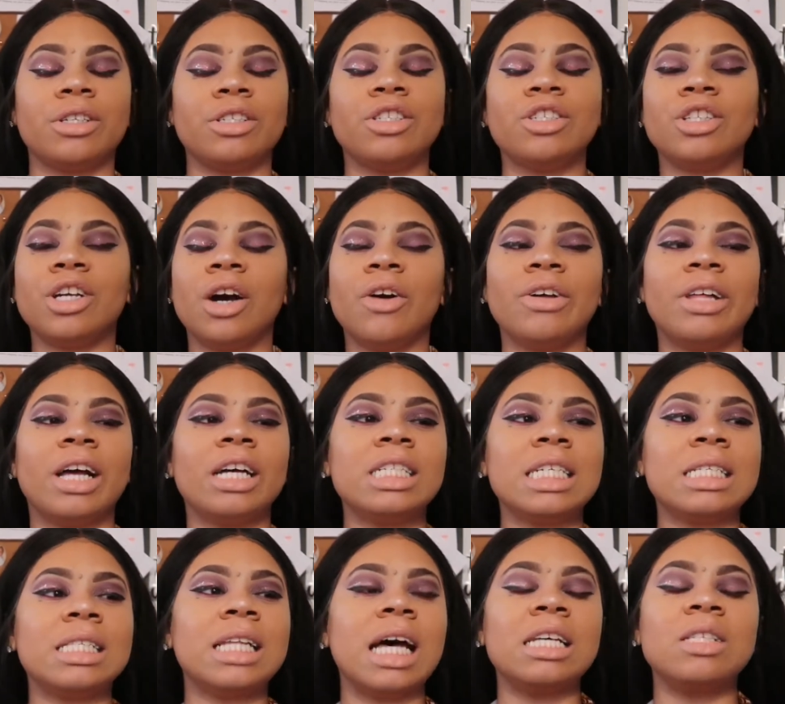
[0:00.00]
You know, and I
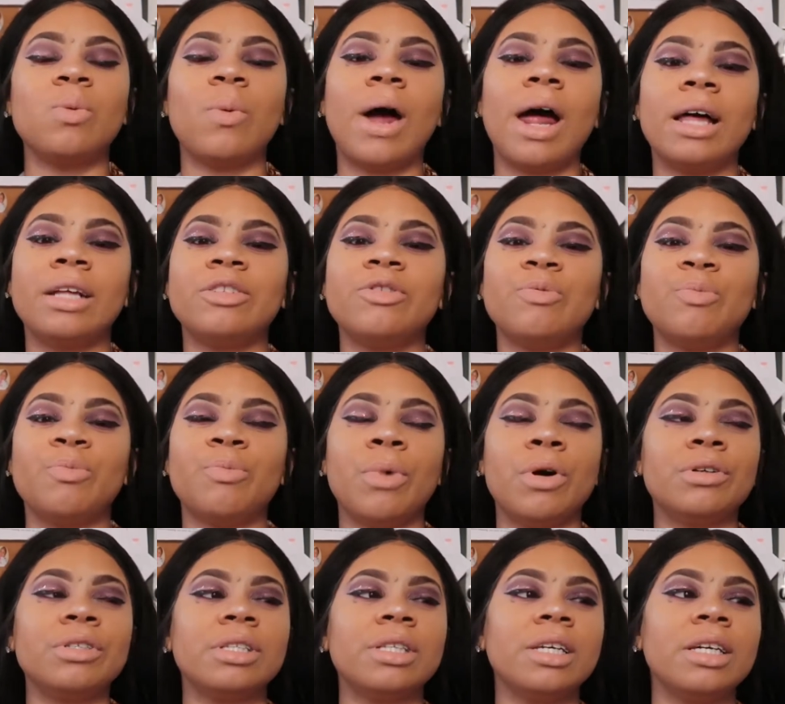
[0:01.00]
just that's why I
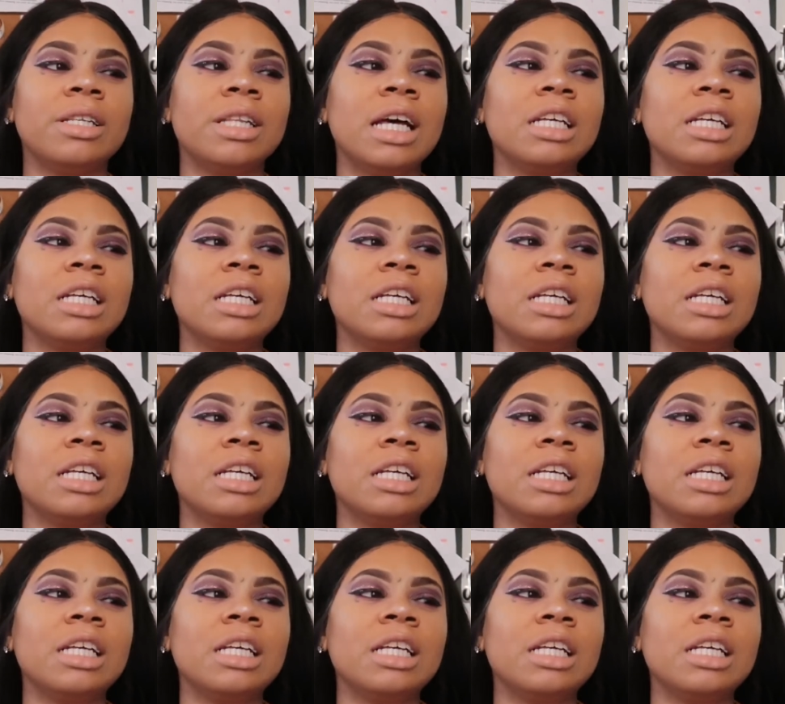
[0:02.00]
mostly